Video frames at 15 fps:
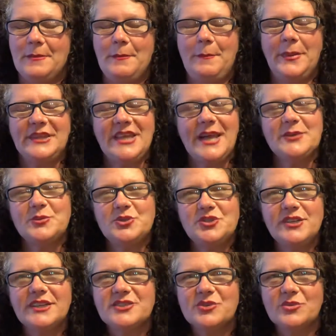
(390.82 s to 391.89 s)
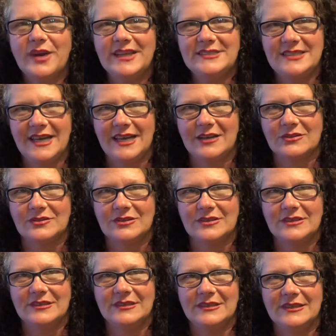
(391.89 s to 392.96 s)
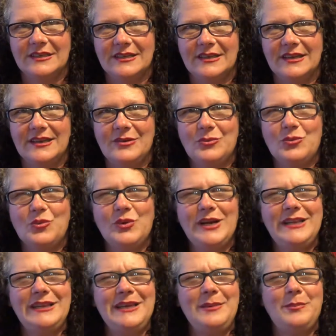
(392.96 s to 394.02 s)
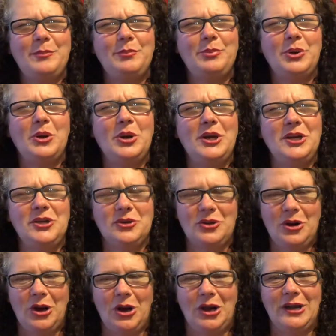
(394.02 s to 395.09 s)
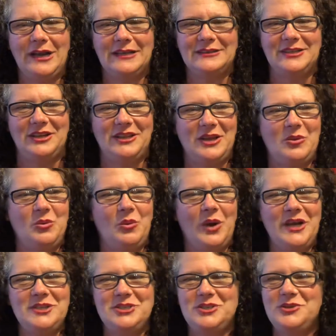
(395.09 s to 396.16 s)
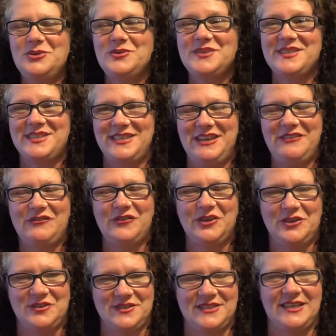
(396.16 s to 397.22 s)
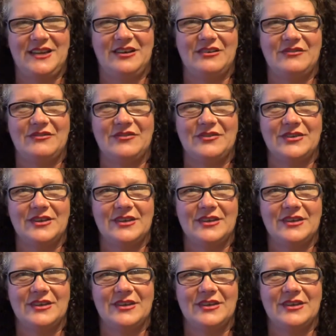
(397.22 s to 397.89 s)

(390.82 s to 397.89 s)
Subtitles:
but that's what you get to write down. Really put your heart out there. Like, what do you see for yourself